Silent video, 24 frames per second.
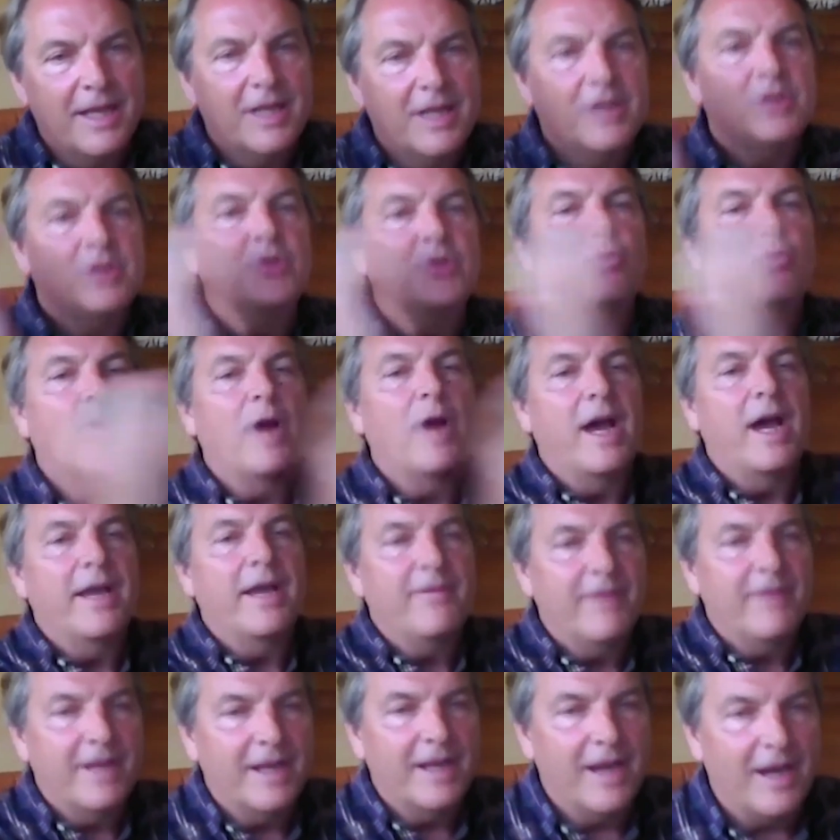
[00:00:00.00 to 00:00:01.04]

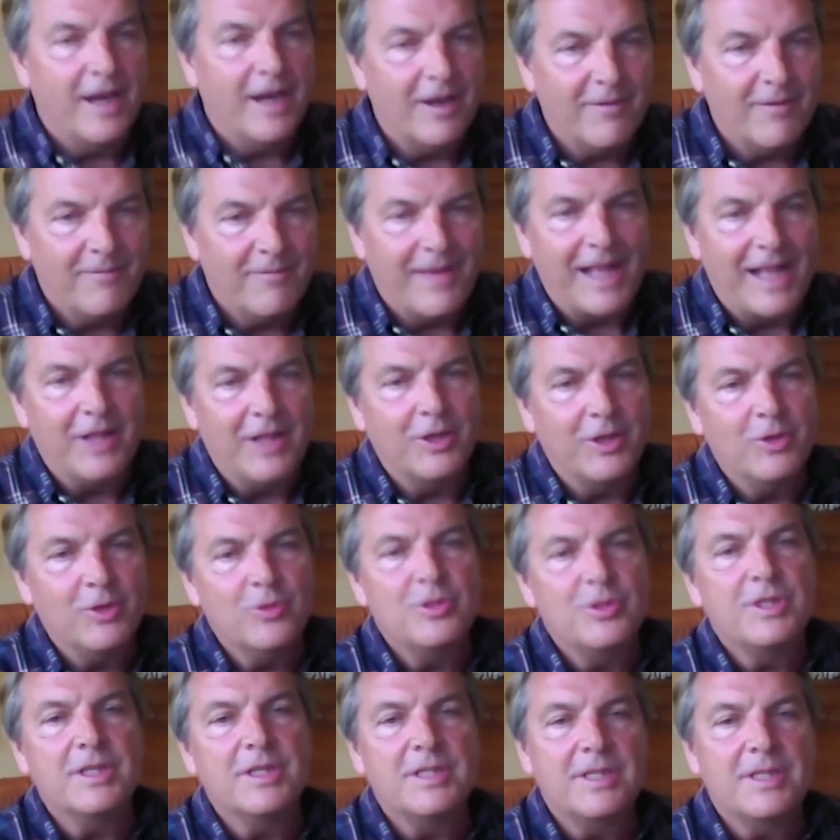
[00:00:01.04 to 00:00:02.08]
driving our value
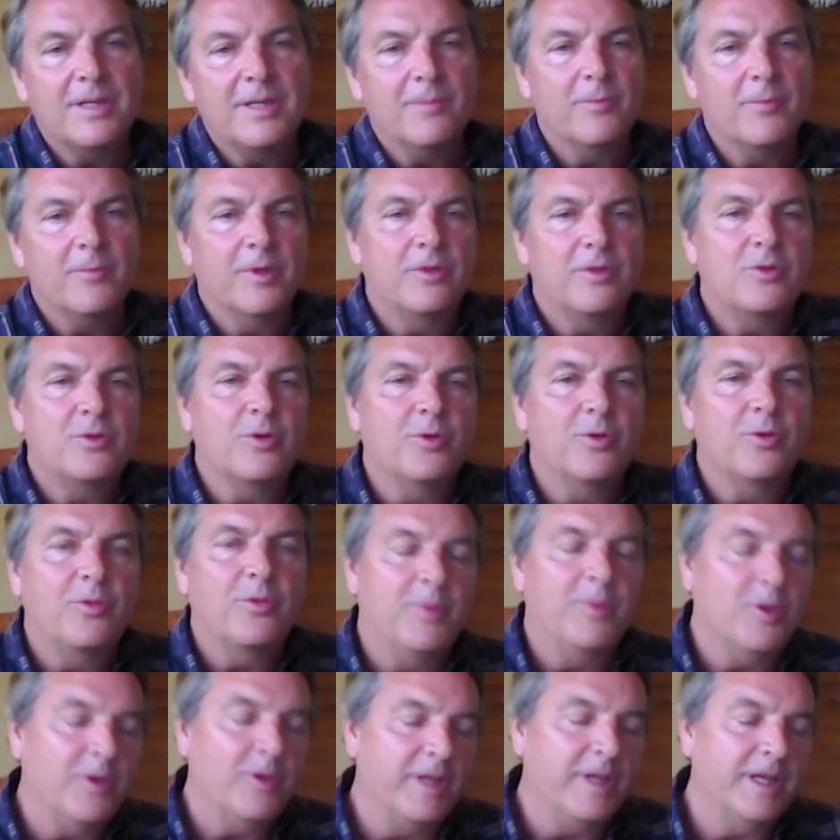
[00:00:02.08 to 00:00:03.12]
system with truth,
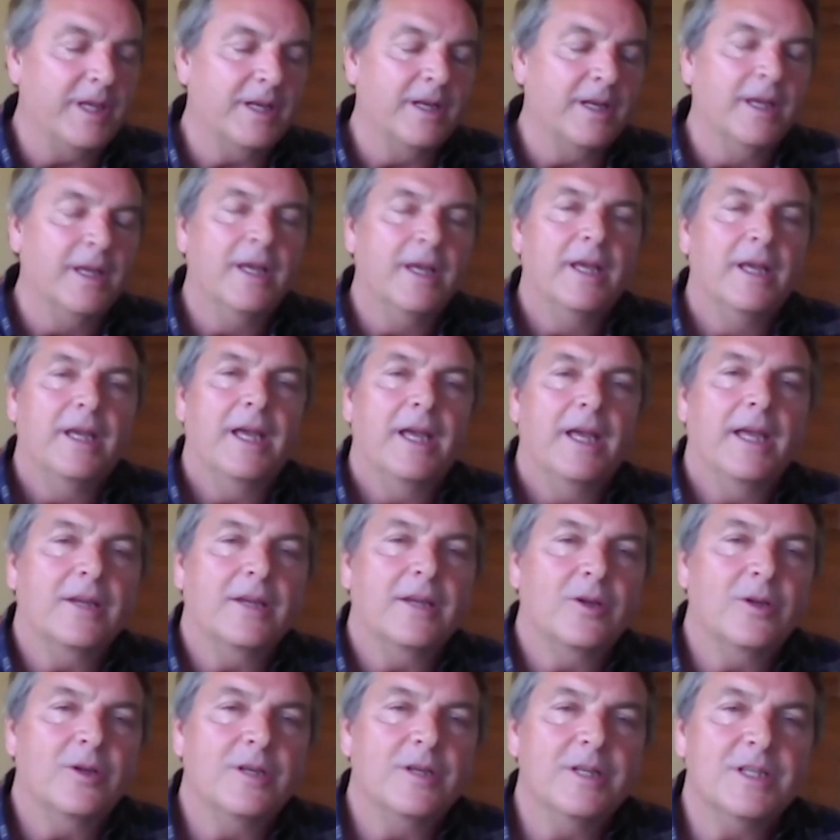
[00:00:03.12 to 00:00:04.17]
beauty,
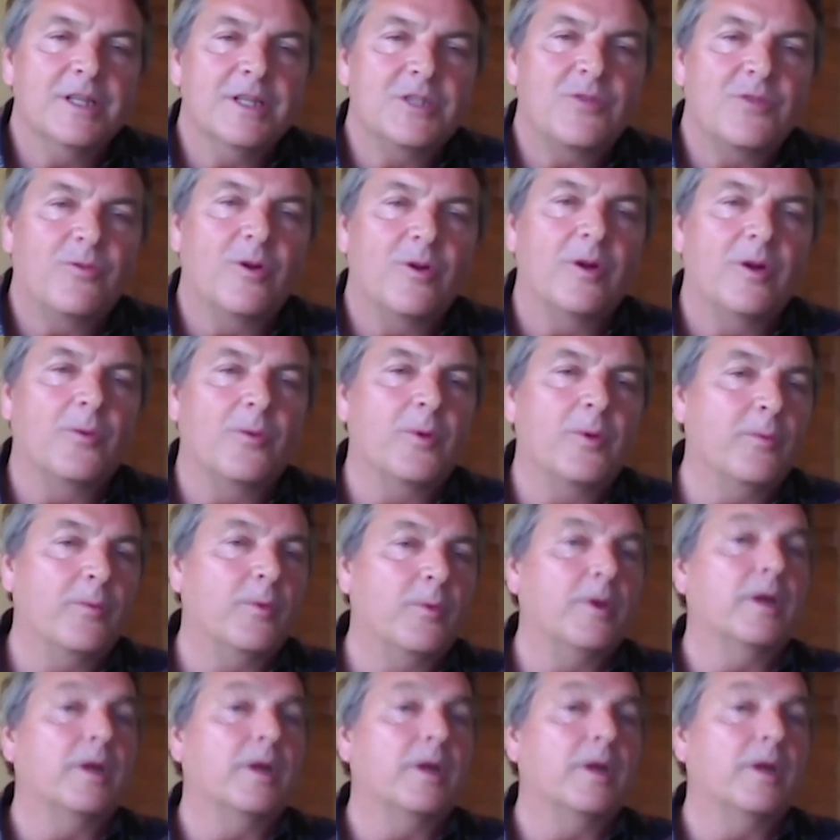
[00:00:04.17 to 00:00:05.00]
and goodness forward.